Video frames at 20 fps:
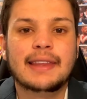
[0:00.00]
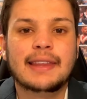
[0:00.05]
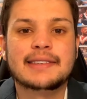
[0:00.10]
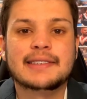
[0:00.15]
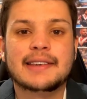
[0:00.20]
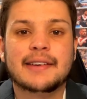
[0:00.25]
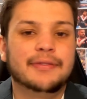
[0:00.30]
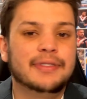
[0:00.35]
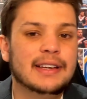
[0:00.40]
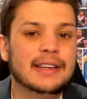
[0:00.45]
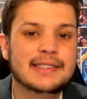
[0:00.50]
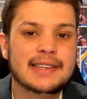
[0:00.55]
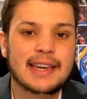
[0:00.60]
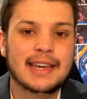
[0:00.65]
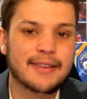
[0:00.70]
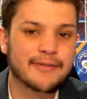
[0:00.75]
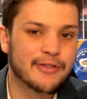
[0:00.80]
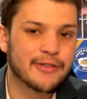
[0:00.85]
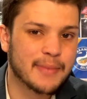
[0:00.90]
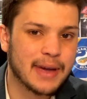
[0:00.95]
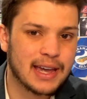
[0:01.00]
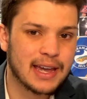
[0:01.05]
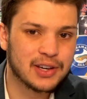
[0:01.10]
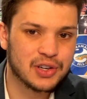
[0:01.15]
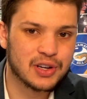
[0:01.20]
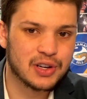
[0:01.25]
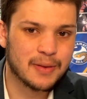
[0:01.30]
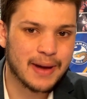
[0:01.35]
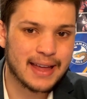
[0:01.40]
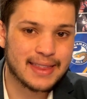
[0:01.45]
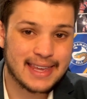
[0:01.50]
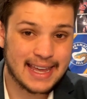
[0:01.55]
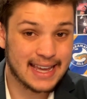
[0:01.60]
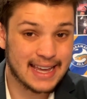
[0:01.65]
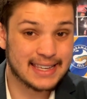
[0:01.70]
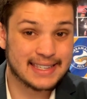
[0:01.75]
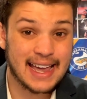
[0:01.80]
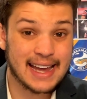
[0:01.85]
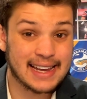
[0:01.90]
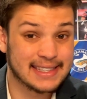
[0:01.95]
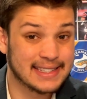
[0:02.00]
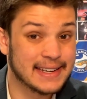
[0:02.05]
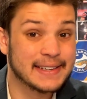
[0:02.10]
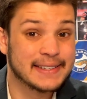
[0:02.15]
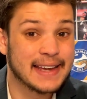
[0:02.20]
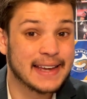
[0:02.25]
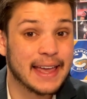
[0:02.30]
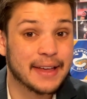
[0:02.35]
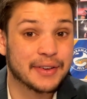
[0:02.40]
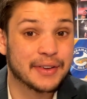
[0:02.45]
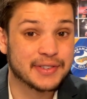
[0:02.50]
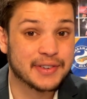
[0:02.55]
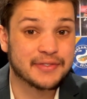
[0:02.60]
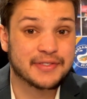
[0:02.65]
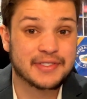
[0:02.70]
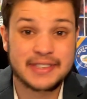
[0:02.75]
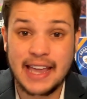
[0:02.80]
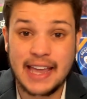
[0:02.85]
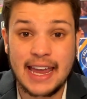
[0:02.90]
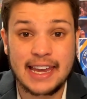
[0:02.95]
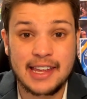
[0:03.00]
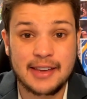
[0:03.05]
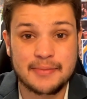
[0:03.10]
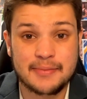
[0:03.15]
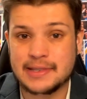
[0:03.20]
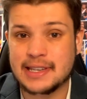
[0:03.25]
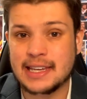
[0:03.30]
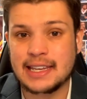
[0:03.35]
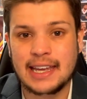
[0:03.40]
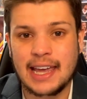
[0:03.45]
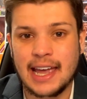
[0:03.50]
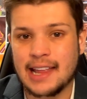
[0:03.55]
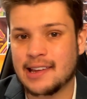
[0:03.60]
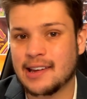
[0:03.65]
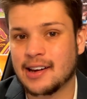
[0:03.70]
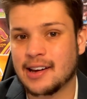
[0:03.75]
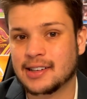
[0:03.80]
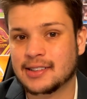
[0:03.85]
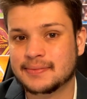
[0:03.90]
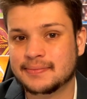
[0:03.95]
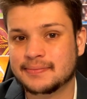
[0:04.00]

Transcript: There's conflicting information about the exact details of stadiums in Kenya.